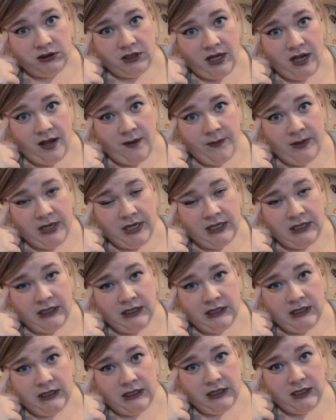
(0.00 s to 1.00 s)
I
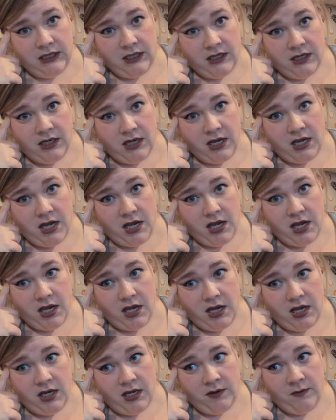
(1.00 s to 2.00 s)
mean,
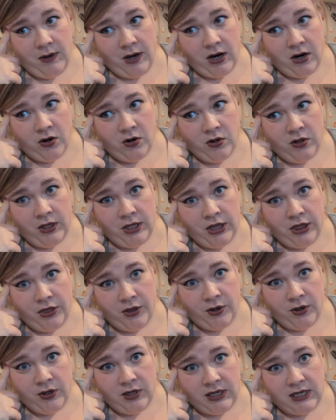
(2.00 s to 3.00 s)
in my early
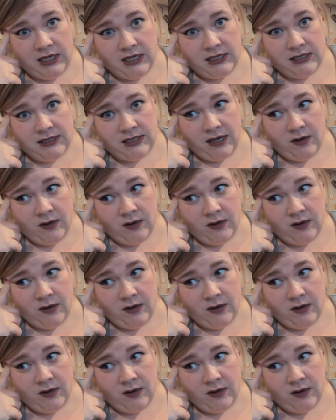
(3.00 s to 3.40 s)
30s,